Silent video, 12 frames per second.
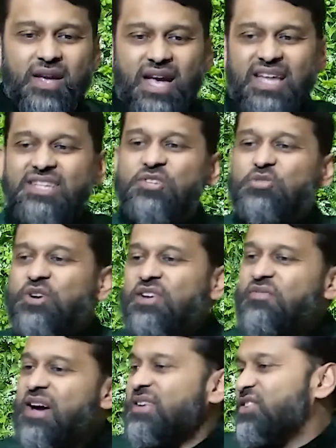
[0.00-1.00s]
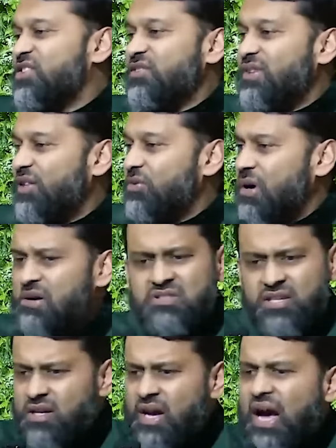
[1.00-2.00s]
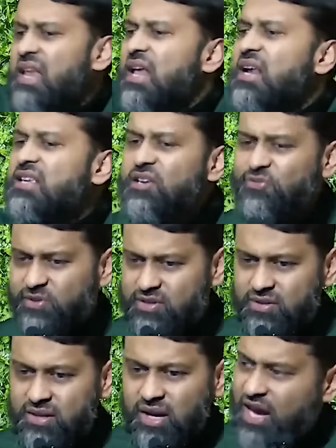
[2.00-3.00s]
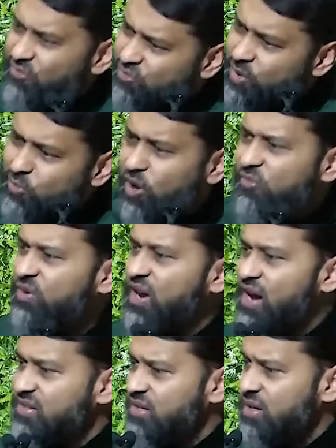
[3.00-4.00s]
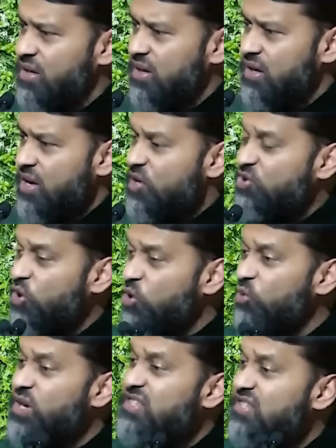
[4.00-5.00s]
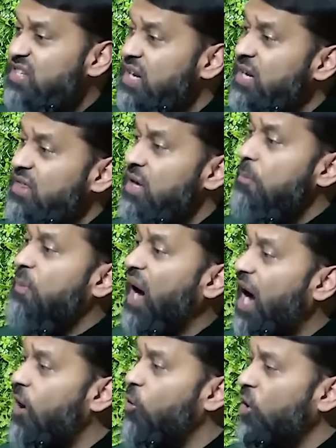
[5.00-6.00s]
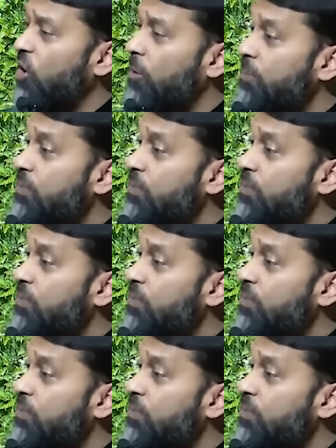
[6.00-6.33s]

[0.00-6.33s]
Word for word: and he took advantage of that dua. It's a halal gift. Every prophet has it. So we see the power